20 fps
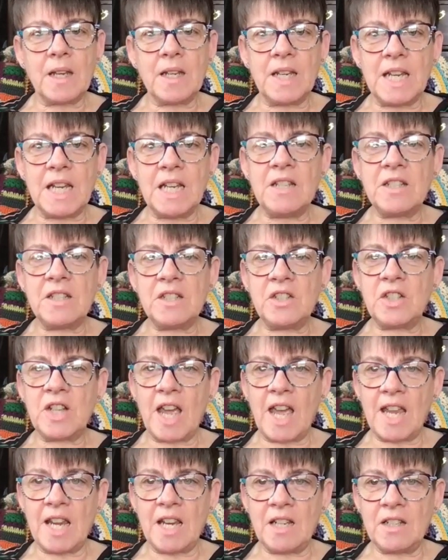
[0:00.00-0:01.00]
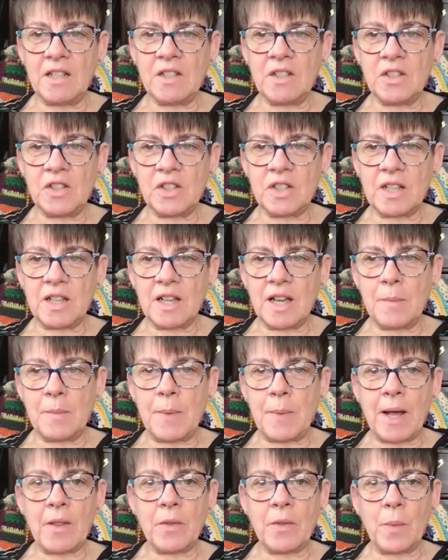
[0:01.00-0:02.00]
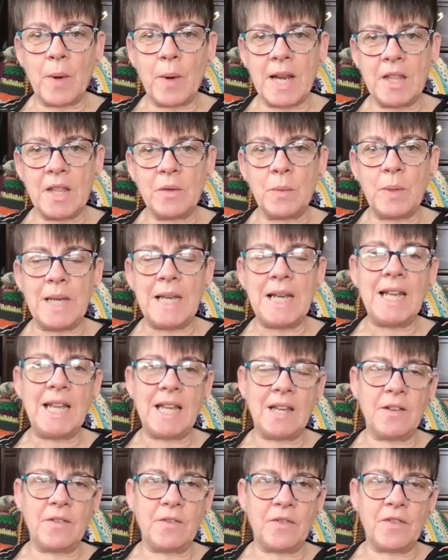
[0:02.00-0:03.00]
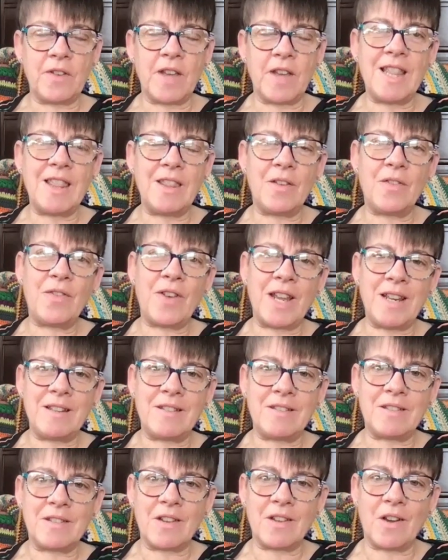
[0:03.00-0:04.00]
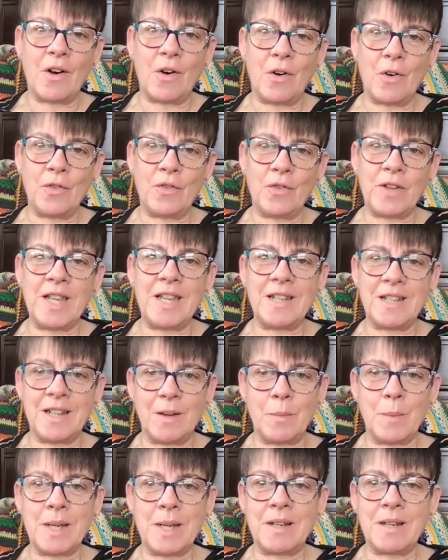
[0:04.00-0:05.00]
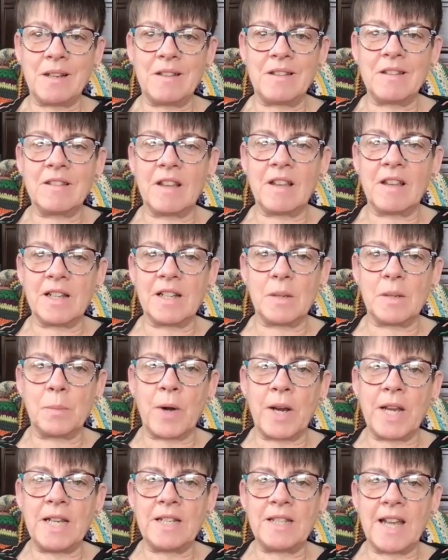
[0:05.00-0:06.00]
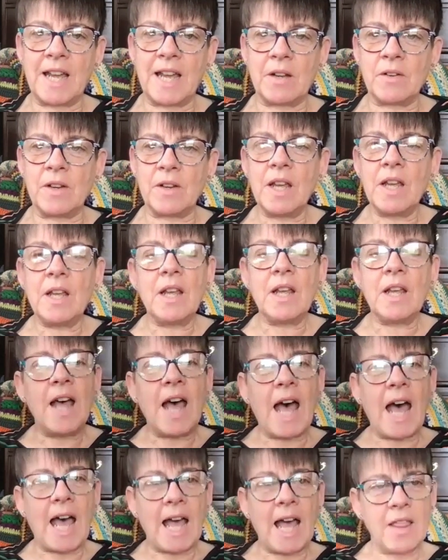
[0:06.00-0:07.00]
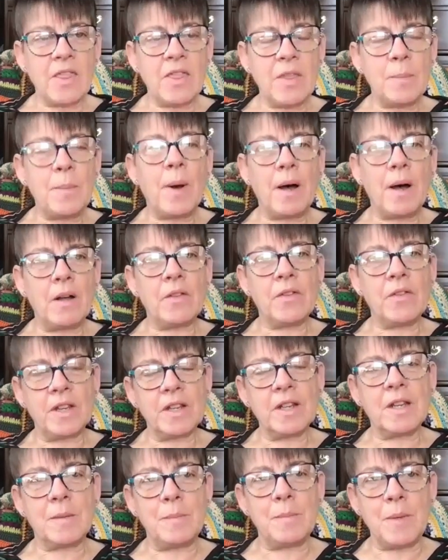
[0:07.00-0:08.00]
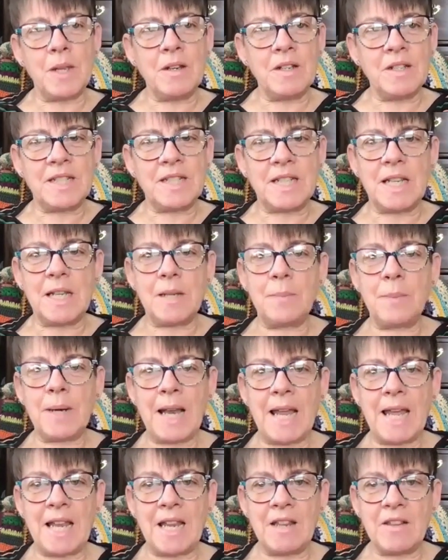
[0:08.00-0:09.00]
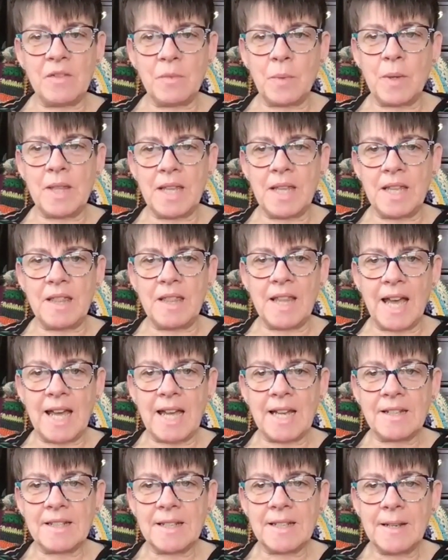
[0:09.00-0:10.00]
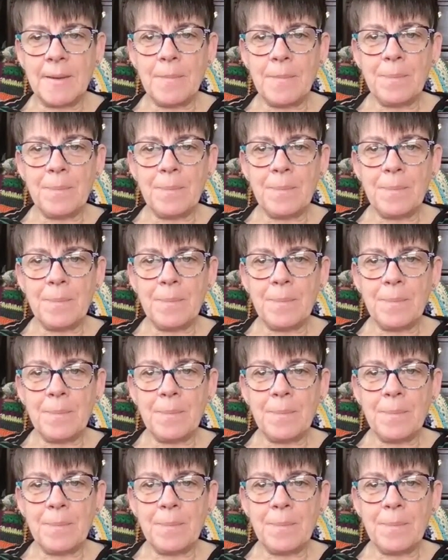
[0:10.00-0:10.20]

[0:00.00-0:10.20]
need to change about the way that we live in the face of economic and societal breakdown, and the part that community plays within that.